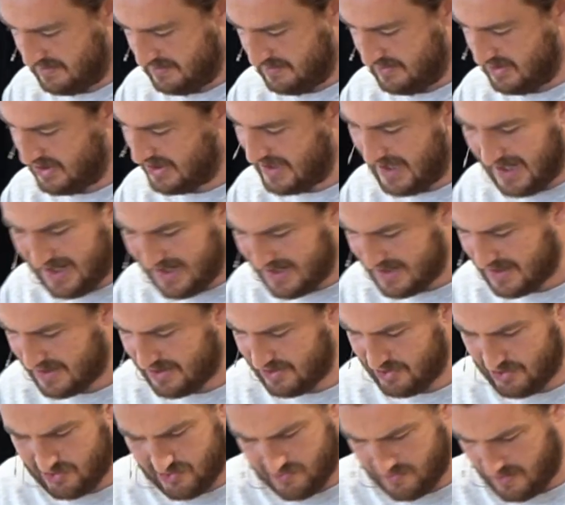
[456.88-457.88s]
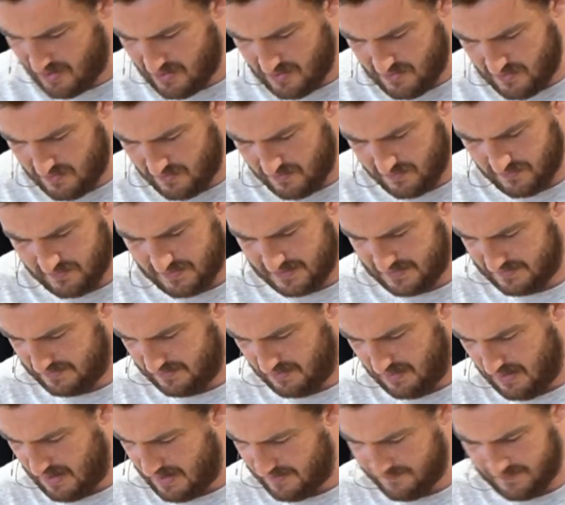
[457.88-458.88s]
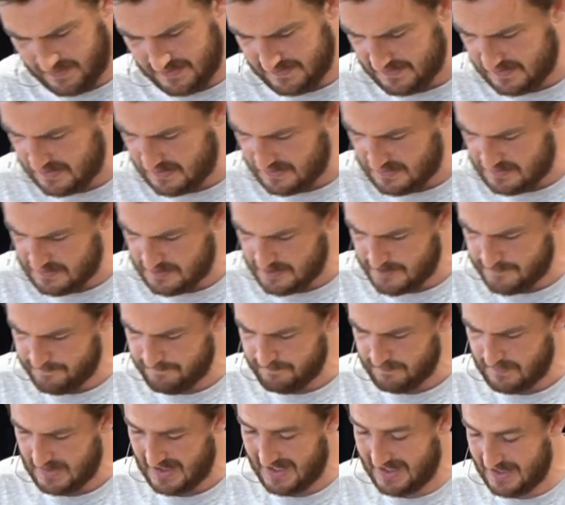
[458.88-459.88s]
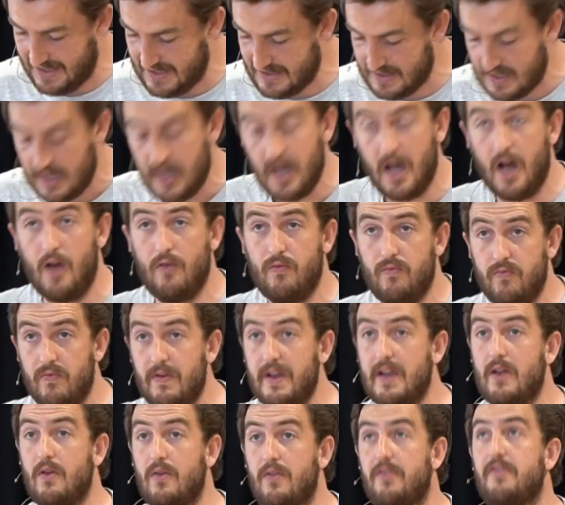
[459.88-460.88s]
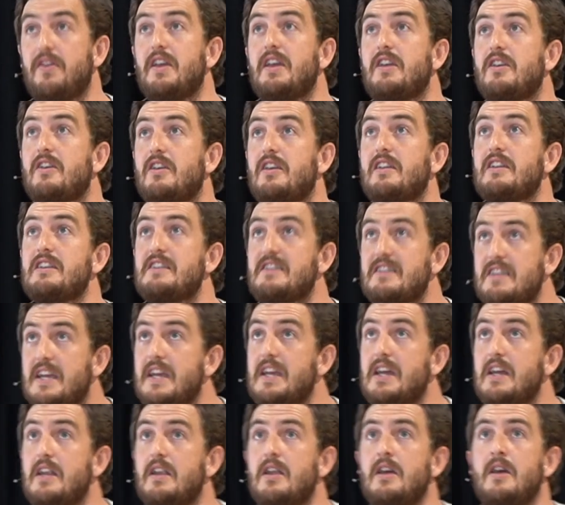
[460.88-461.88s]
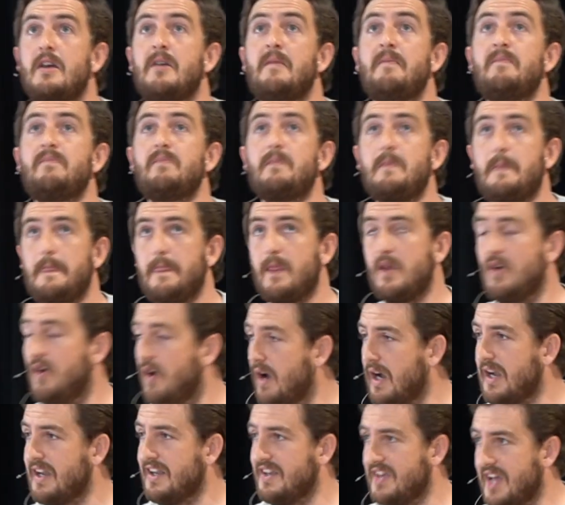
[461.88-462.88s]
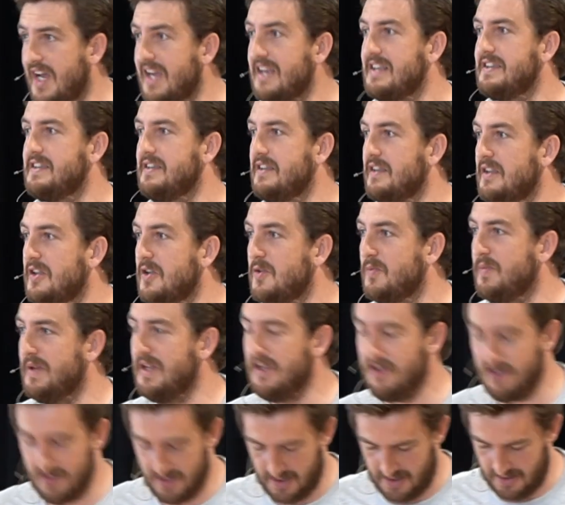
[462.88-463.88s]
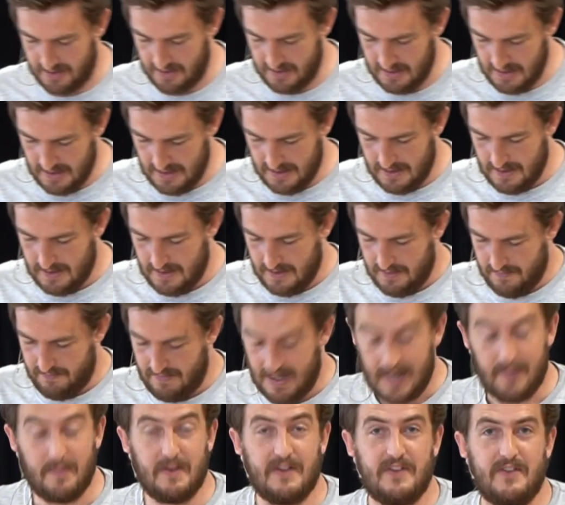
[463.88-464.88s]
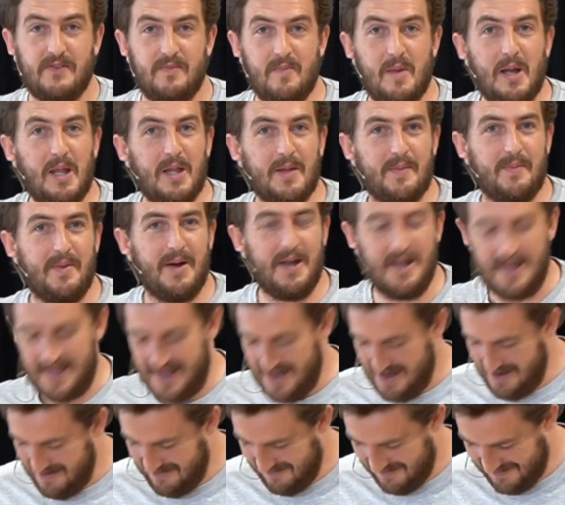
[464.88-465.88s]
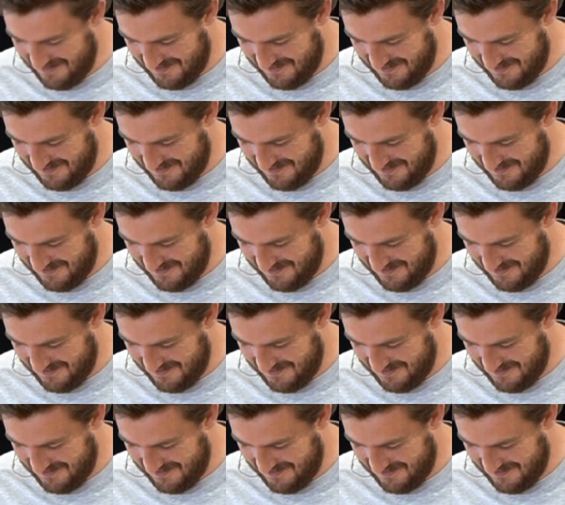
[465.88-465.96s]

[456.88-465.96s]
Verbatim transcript: You can't control this life, he says. It is a real thing. You can see it. I can taste it a little bit. You can maybe smell it by now.